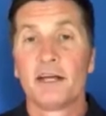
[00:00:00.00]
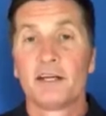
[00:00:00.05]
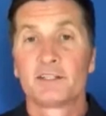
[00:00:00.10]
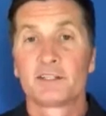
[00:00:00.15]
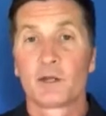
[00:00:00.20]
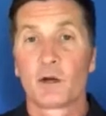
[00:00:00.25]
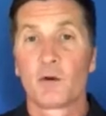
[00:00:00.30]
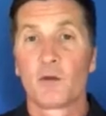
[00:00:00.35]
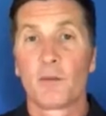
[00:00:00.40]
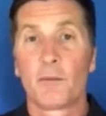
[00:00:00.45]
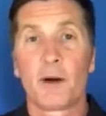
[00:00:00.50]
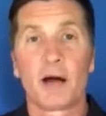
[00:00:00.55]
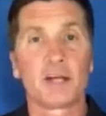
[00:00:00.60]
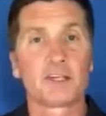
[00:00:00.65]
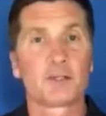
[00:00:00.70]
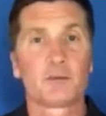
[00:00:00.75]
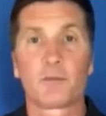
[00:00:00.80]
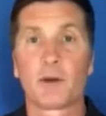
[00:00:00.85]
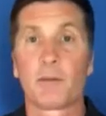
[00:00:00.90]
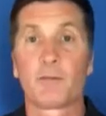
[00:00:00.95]
So the
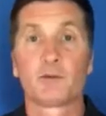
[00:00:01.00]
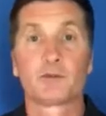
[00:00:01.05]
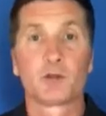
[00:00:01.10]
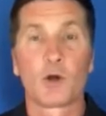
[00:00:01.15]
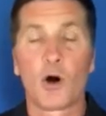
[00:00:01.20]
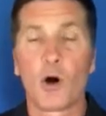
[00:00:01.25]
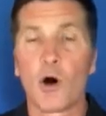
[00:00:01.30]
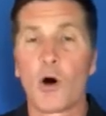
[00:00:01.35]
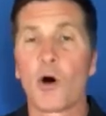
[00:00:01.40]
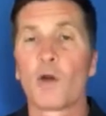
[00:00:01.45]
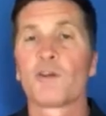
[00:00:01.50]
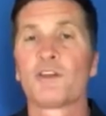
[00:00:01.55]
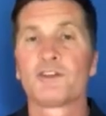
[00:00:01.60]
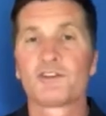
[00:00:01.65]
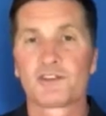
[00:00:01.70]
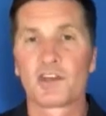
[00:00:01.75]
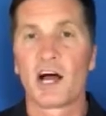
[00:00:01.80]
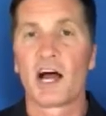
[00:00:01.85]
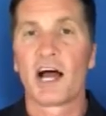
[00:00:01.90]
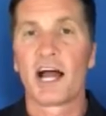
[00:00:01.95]
posture prep was all
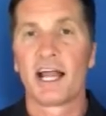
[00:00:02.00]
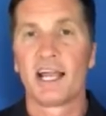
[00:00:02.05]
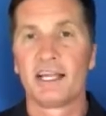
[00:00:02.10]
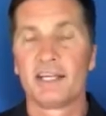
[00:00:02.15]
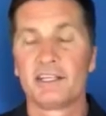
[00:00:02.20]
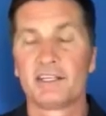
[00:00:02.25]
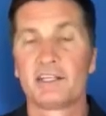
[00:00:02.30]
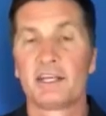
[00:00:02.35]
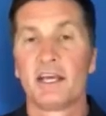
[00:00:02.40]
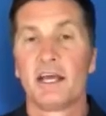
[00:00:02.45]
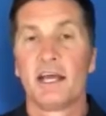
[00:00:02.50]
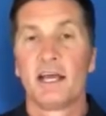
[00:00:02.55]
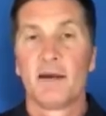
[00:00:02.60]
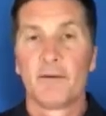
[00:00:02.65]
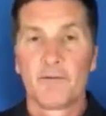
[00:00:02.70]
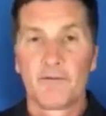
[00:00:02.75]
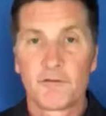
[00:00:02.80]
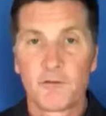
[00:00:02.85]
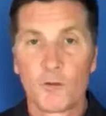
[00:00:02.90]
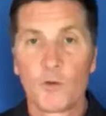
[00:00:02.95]
designed
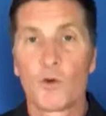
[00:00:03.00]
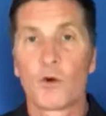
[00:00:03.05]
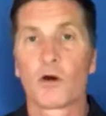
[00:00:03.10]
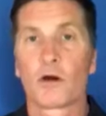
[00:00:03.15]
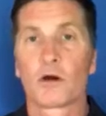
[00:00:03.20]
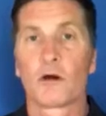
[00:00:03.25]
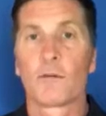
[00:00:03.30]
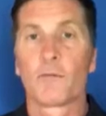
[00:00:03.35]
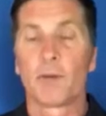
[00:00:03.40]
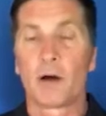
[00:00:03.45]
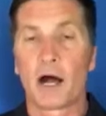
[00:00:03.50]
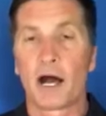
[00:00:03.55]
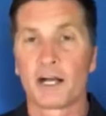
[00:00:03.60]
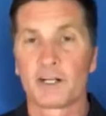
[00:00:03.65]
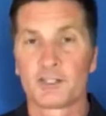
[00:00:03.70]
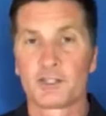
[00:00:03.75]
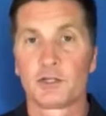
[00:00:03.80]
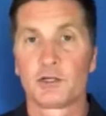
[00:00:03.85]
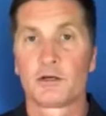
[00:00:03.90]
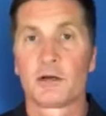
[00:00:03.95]
for
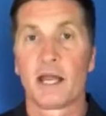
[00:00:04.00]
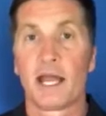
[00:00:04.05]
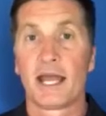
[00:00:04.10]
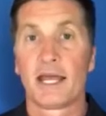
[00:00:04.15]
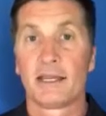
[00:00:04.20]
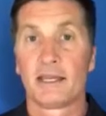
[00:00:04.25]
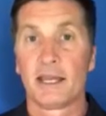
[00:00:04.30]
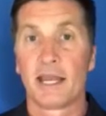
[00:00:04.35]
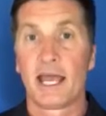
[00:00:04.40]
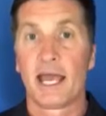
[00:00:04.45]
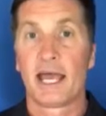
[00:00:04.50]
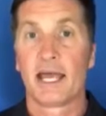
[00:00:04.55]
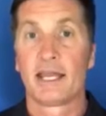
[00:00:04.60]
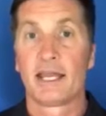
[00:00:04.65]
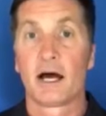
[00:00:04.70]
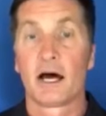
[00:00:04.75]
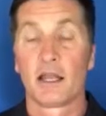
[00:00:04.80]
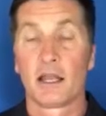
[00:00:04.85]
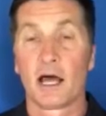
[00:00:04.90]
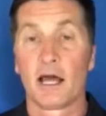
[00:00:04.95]
posture
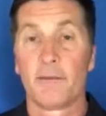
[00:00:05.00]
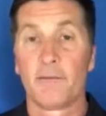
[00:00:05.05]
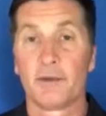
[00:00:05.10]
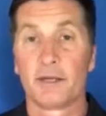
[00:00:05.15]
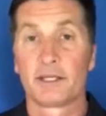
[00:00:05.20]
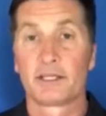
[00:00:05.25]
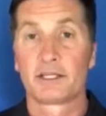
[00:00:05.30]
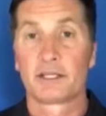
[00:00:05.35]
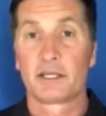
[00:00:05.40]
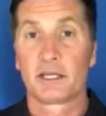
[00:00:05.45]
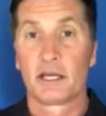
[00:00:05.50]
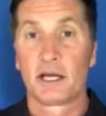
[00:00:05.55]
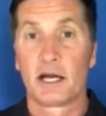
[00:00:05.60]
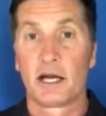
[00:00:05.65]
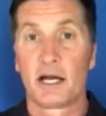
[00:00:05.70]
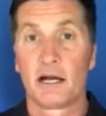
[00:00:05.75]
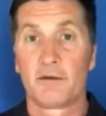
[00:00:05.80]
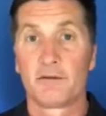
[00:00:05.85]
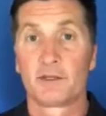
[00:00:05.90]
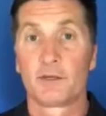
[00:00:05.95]
and alignment
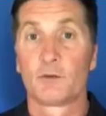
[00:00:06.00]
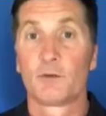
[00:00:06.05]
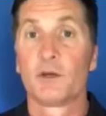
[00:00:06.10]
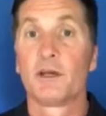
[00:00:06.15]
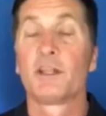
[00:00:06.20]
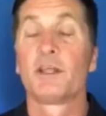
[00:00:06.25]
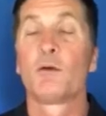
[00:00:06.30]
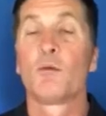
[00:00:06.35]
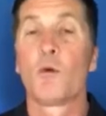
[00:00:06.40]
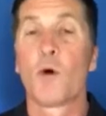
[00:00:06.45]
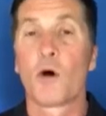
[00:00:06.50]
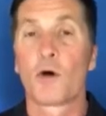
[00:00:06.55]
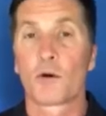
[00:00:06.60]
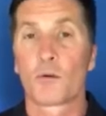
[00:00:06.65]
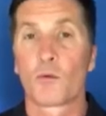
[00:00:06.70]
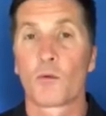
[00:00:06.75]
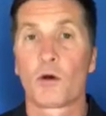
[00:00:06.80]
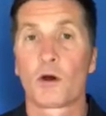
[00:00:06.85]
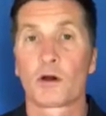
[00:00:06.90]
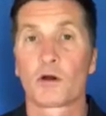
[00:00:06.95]
to really
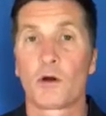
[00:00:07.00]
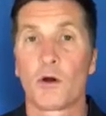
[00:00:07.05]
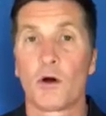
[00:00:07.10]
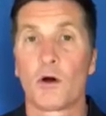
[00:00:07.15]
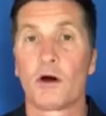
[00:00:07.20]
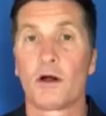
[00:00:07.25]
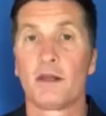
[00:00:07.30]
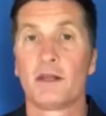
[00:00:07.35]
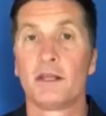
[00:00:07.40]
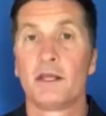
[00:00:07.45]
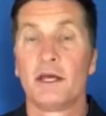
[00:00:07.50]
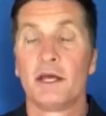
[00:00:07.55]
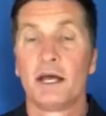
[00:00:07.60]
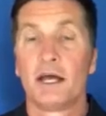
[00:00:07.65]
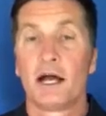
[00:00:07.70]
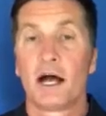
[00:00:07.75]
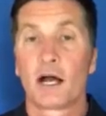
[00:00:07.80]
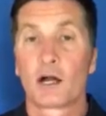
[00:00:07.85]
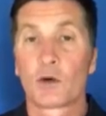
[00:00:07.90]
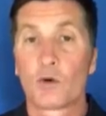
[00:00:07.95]
work on
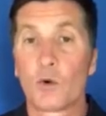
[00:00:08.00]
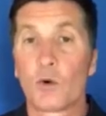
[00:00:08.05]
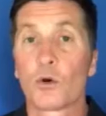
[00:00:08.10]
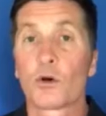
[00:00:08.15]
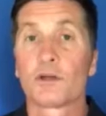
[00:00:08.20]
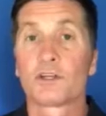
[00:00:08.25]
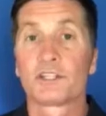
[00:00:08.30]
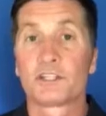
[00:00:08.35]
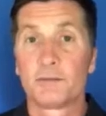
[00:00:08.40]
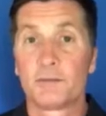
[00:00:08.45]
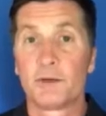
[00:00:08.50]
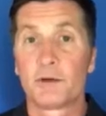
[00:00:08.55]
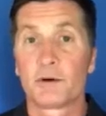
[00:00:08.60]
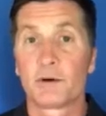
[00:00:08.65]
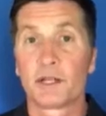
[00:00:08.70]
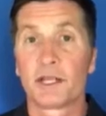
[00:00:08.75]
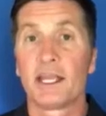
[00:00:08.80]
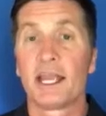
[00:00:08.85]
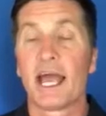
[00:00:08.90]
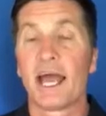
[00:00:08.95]
core
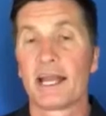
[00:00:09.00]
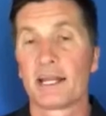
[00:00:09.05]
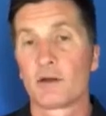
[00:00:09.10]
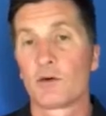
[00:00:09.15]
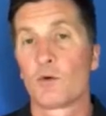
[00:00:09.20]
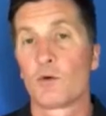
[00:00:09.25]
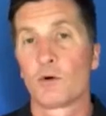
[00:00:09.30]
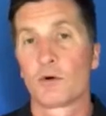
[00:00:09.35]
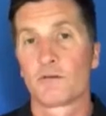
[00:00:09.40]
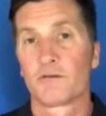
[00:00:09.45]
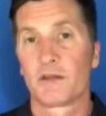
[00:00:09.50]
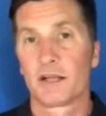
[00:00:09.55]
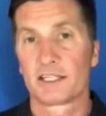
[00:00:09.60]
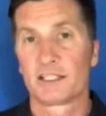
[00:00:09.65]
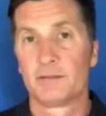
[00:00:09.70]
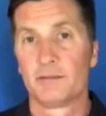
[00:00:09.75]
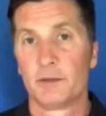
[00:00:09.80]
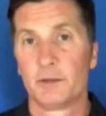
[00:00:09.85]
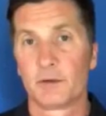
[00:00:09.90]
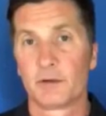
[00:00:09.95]
stability and core
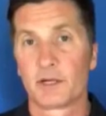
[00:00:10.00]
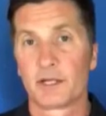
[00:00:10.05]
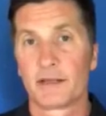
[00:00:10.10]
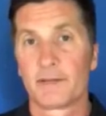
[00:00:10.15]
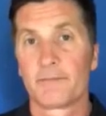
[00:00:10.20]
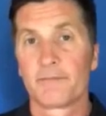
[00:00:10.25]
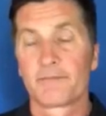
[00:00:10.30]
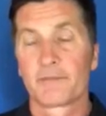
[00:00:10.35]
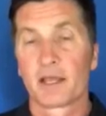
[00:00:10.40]
flexibility.